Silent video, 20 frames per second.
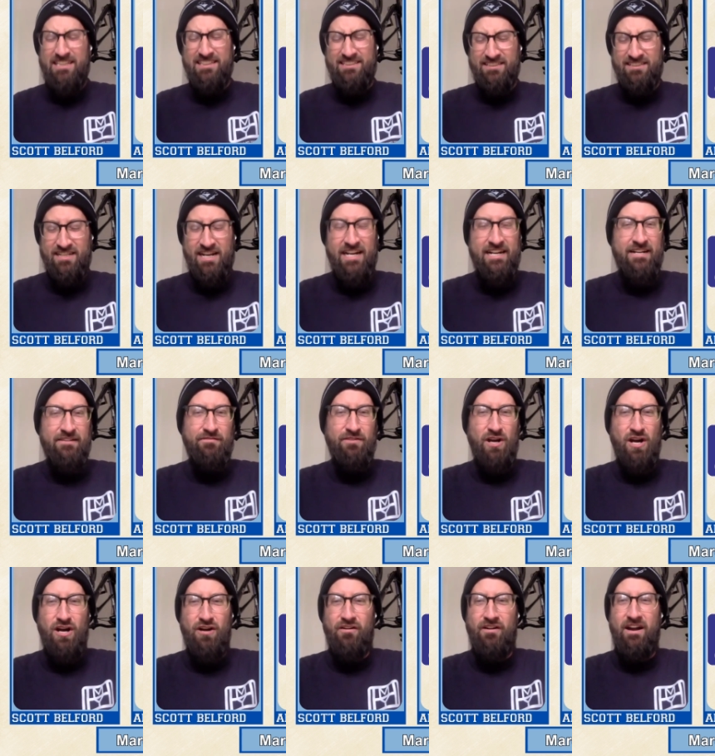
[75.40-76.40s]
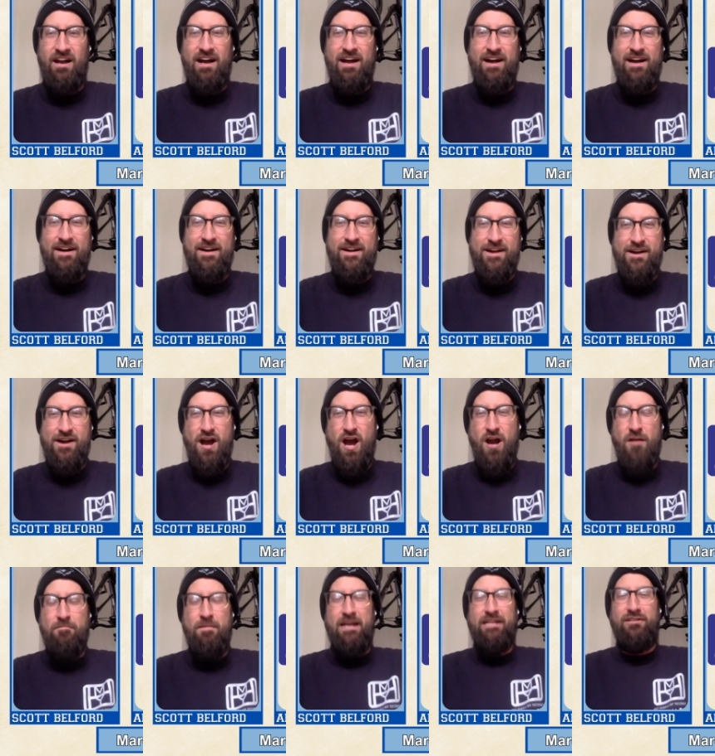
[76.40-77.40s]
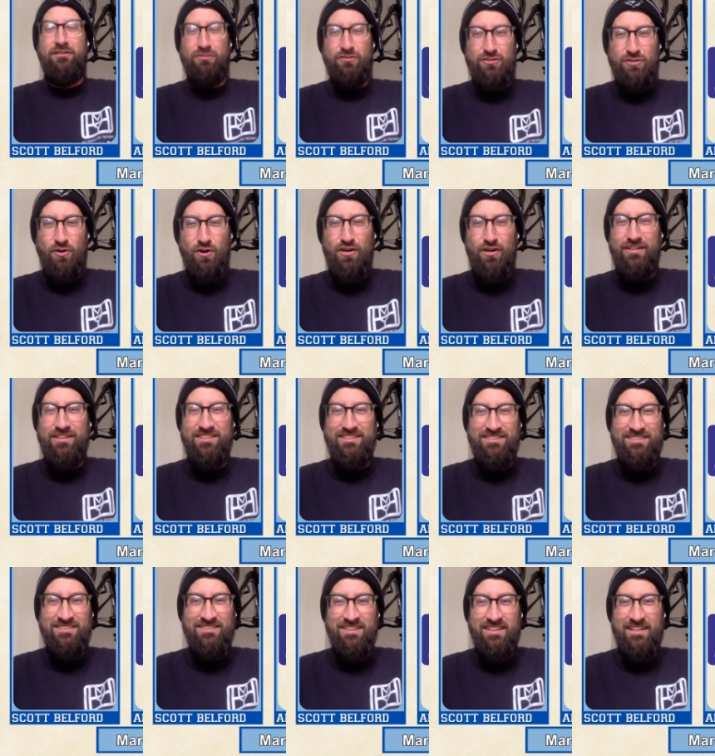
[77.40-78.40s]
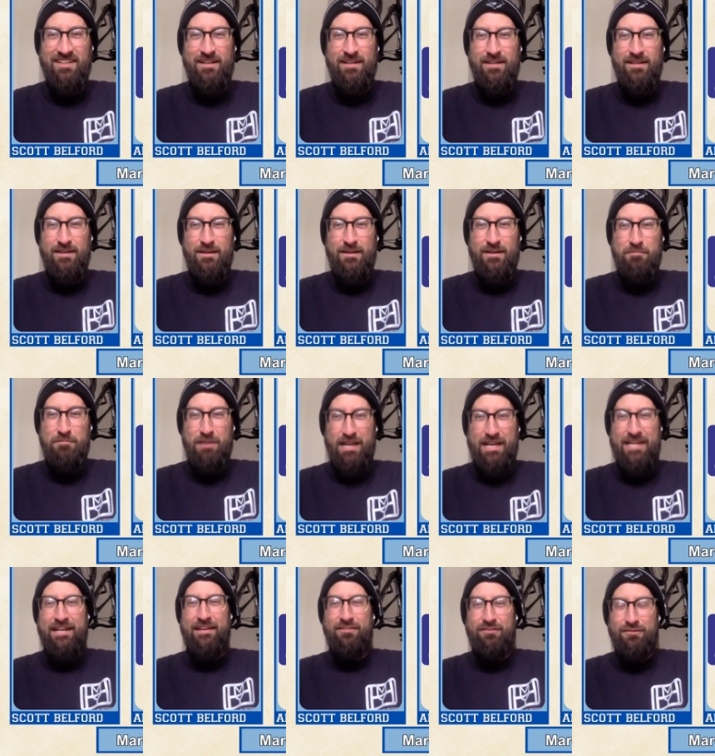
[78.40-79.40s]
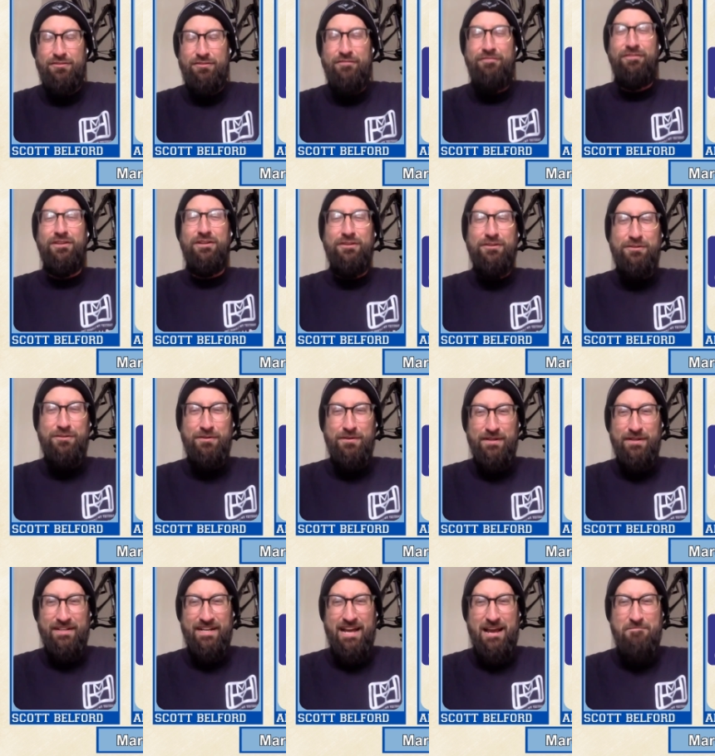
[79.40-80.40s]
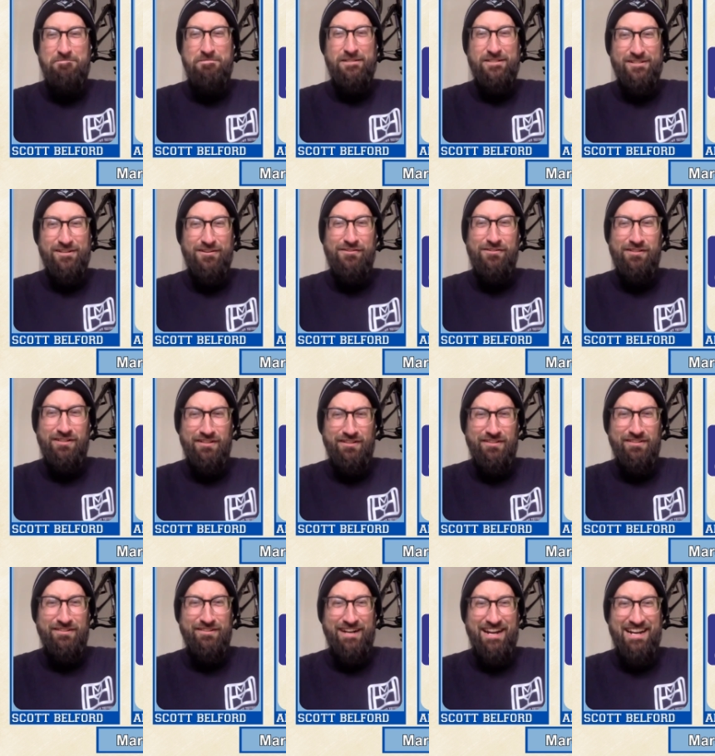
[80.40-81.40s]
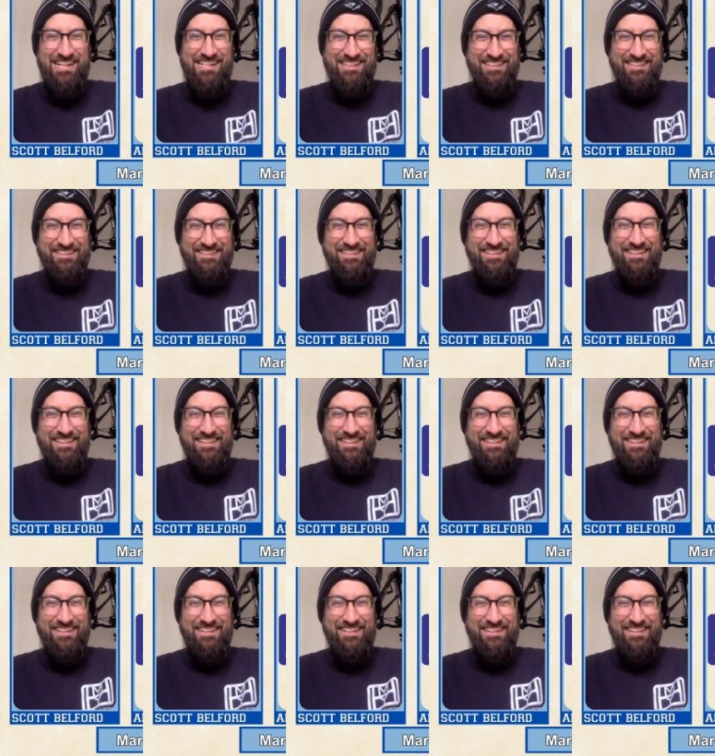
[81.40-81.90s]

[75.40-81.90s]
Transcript: this is kind of our Michael Jordan playing through the flu episode, right?